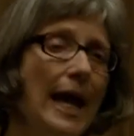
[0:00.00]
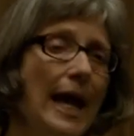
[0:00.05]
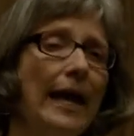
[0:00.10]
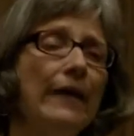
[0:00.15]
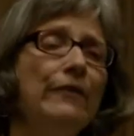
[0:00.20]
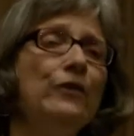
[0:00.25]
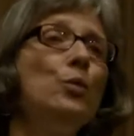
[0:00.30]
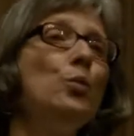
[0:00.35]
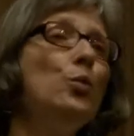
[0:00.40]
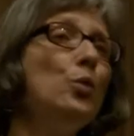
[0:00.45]

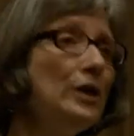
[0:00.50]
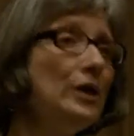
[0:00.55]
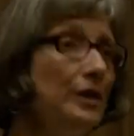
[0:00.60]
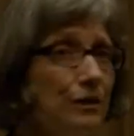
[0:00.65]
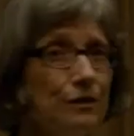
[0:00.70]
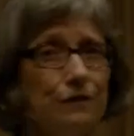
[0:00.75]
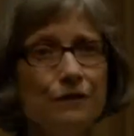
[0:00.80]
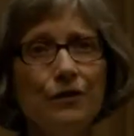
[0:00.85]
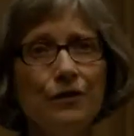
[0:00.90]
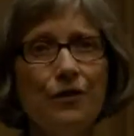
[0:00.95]
And the
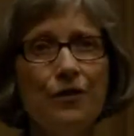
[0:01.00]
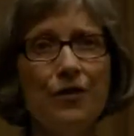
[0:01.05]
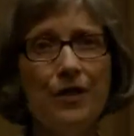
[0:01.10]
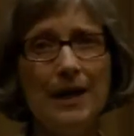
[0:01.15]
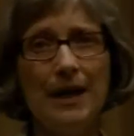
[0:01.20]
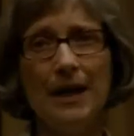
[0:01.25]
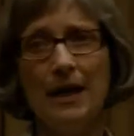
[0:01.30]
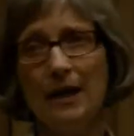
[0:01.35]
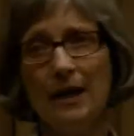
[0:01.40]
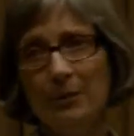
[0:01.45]
wonderful
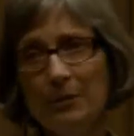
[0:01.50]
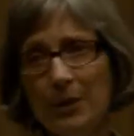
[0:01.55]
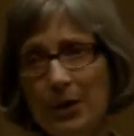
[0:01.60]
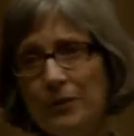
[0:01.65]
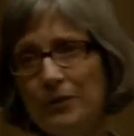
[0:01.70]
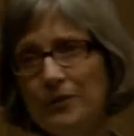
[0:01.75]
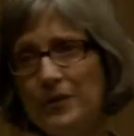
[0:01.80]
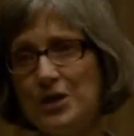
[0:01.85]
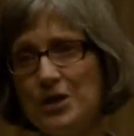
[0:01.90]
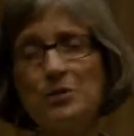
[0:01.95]
thing
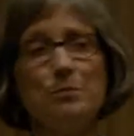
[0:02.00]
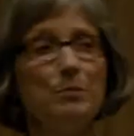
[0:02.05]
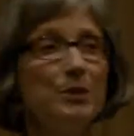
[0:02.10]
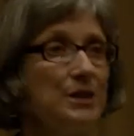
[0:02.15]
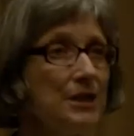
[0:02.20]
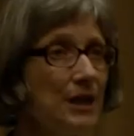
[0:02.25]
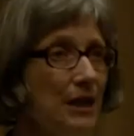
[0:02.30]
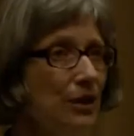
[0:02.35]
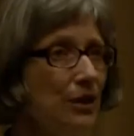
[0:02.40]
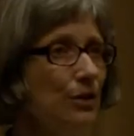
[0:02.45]
about this
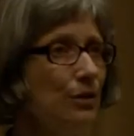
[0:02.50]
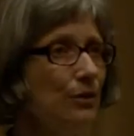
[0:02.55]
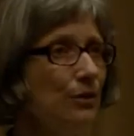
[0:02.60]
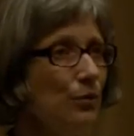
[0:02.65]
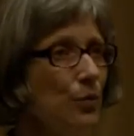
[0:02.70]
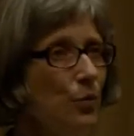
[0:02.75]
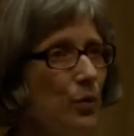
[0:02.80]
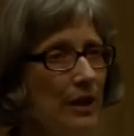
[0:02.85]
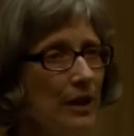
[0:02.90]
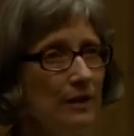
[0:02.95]

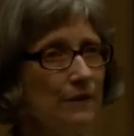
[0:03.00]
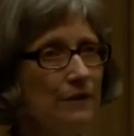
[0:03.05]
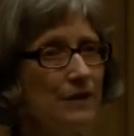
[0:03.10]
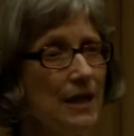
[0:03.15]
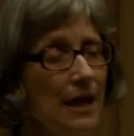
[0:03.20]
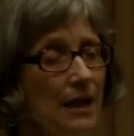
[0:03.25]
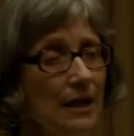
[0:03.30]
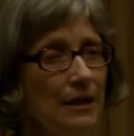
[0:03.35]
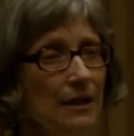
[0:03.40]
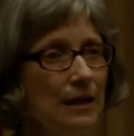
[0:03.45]
particular way of
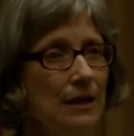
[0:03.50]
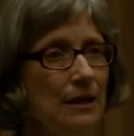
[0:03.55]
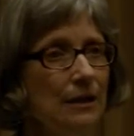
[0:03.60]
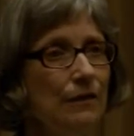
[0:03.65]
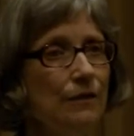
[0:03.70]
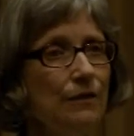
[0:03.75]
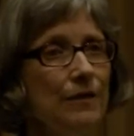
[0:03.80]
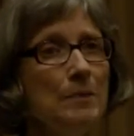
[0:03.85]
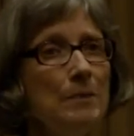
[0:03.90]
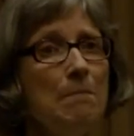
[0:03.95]
telling
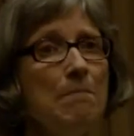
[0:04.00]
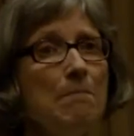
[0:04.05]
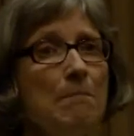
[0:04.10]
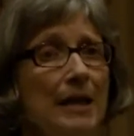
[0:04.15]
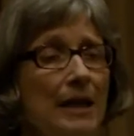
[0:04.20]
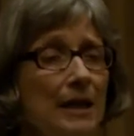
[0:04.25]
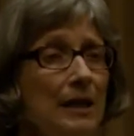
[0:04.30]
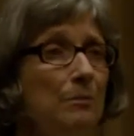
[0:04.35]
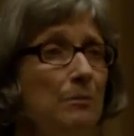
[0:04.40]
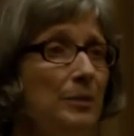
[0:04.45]
is that
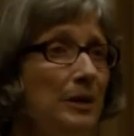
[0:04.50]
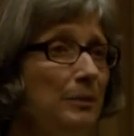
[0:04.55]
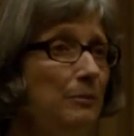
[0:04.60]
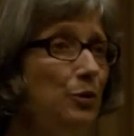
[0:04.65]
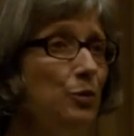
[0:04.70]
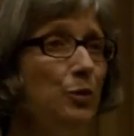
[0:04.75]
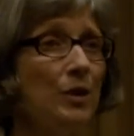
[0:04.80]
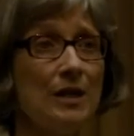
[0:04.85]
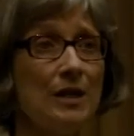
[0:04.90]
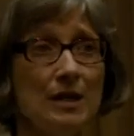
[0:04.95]
many
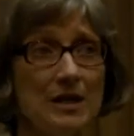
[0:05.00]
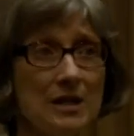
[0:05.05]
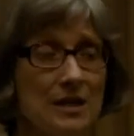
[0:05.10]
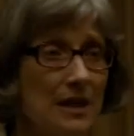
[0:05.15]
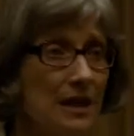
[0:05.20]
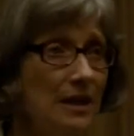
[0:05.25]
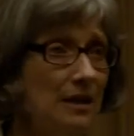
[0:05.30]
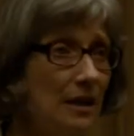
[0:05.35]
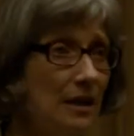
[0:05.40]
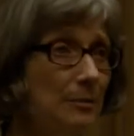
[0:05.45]
people, when I
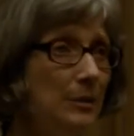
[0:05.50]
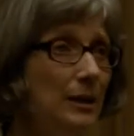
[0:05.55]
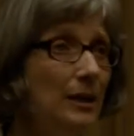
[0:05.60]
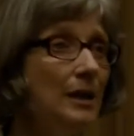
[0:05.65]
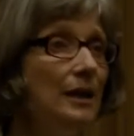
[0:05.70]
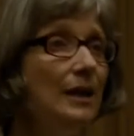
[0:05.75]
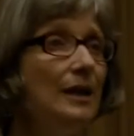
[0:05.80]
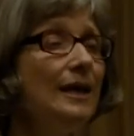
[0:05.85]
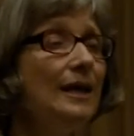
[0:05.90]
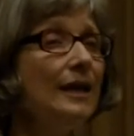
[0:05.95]
stand up,
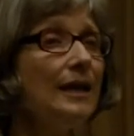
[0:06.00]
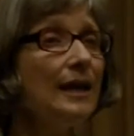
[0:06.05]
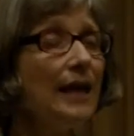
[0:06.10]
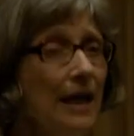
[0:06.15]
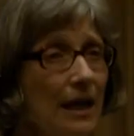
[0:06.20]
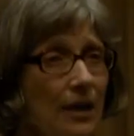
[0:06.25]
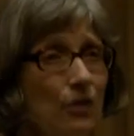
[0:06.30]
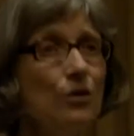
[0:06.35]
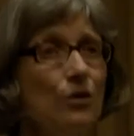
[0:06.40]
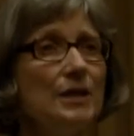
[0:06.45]

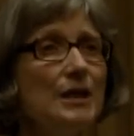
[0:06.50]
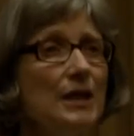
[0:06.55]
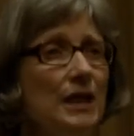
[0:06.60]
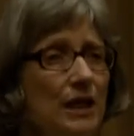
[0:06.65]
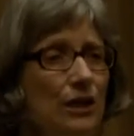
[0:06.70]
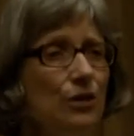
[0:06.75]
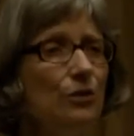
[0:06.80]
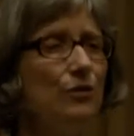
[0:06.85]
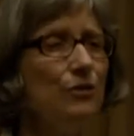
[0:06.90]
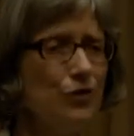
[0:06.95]
cannot
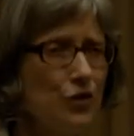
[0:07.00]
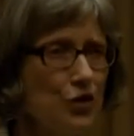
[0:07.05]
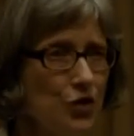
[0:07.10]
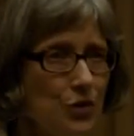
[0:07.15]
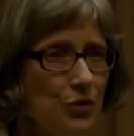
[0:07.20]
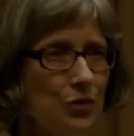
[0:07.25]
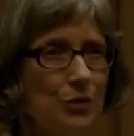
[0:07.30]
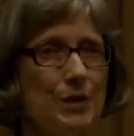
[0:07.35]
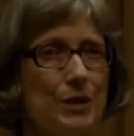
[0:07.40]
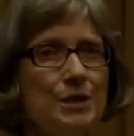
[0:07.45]
hear the
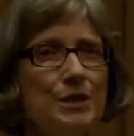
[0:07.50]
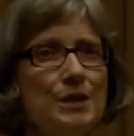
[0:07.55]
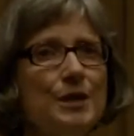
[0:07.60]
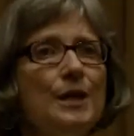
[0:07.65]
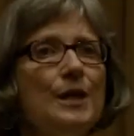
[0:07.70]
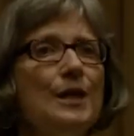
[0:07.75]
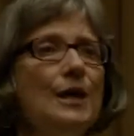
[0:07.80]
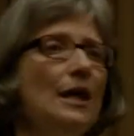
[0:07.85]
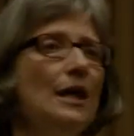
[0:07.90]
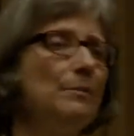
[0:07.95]
stories
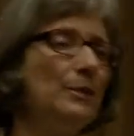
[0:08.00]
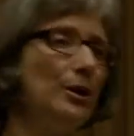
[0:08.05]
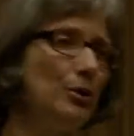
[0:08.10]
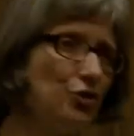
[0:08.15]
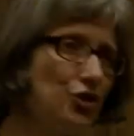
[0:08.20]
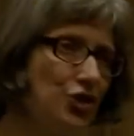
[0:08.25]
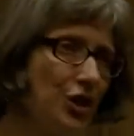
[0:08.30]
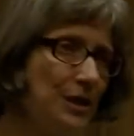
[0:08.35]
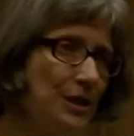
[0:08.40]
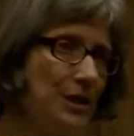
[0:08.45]

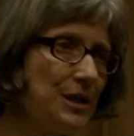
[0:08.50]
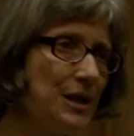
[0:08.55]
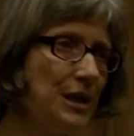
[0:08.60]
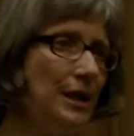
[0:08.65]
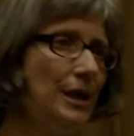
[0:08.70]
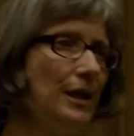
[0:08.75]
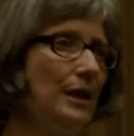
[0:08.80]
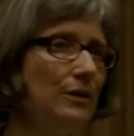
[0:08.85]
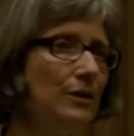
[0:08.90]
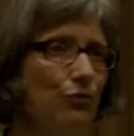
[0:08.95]
about Jesse
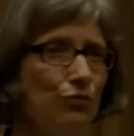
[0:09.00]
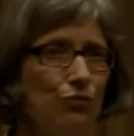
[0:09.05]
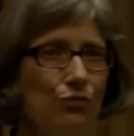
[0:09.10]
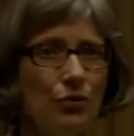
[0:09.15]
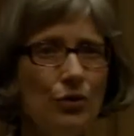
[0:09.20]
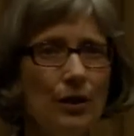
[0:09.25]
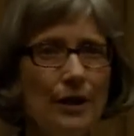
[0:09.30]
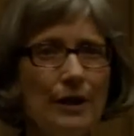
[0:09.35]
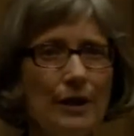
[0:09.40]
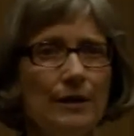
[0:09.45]
and
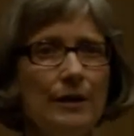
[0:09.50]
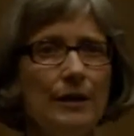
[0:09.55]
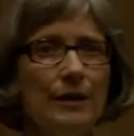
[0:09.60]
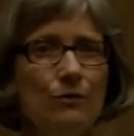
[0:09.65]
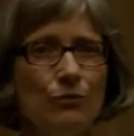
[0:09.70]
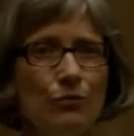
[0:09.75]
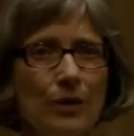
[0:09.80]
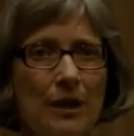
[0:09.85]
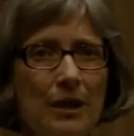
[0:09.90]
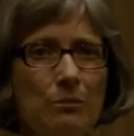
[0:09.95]
Royal
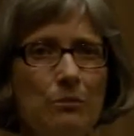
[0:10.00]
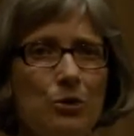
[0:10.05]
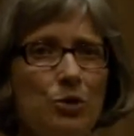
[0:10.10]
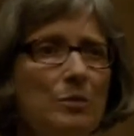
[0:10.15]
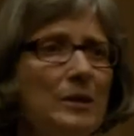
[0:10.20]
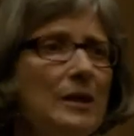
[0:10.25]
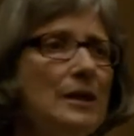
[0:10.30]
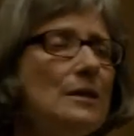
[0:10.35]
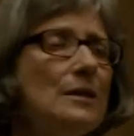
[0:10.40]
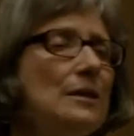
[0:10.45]
and Rainbow
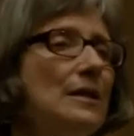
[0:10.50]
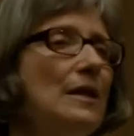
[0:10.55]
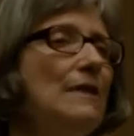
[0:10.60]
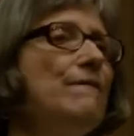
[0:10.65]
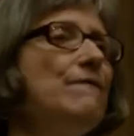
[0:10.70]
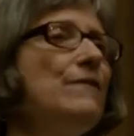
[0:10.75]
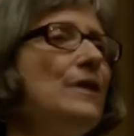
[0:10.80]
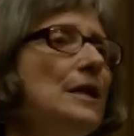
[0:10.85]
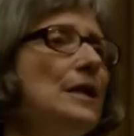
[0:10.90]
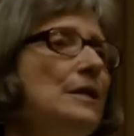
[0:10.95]
because they
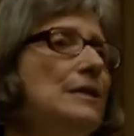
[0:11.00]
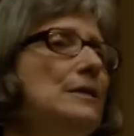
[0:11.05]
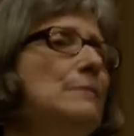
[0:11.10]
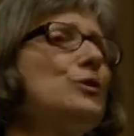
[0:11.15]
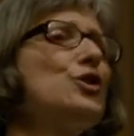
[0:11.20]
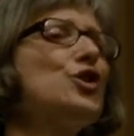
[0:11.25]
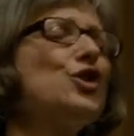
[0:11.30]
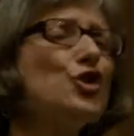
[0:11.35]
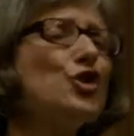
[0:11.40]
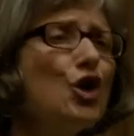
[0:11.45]
find them
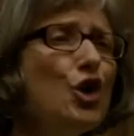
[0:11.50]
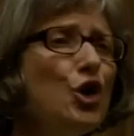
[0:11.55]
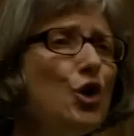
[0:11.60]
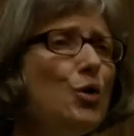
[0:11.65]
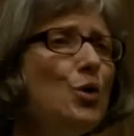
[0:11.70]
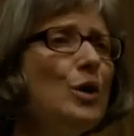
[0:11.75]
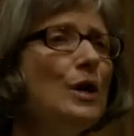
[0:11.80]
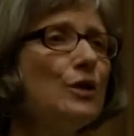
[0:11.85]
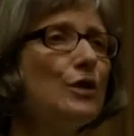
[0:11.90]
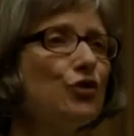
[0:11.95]

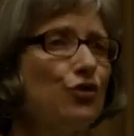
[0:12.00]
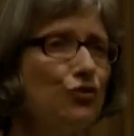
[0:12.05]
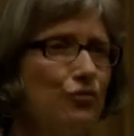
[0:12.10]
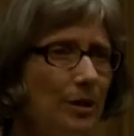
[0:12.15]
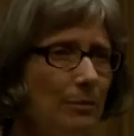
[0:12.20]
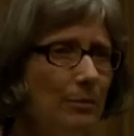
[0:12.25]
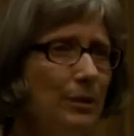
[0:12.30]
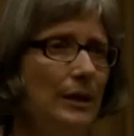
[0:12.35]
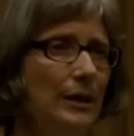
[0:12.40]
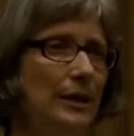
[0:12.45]
so
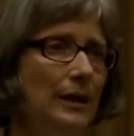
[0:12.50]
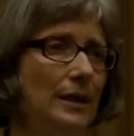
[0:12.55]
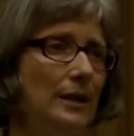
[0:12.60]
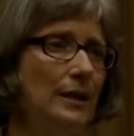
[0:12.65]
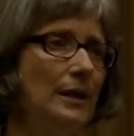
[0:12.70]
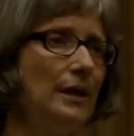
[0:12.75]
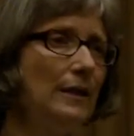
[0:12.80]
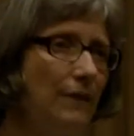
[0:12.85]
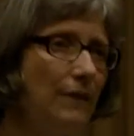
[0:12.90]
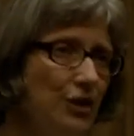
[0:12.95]
troubling.
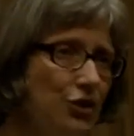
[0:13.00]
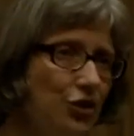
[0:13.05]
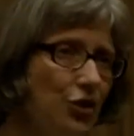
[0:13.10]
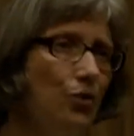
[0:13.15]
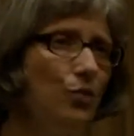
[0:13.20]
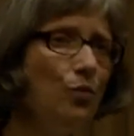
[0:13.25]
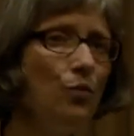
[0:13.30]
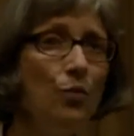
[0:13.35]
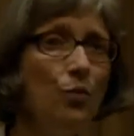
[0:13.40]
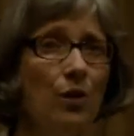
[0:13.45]
They
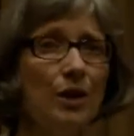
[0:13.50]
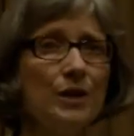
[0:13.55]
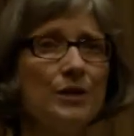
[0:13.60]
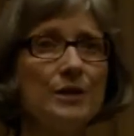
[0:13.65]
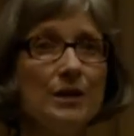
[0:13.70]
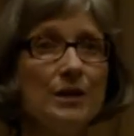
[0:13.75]
don't want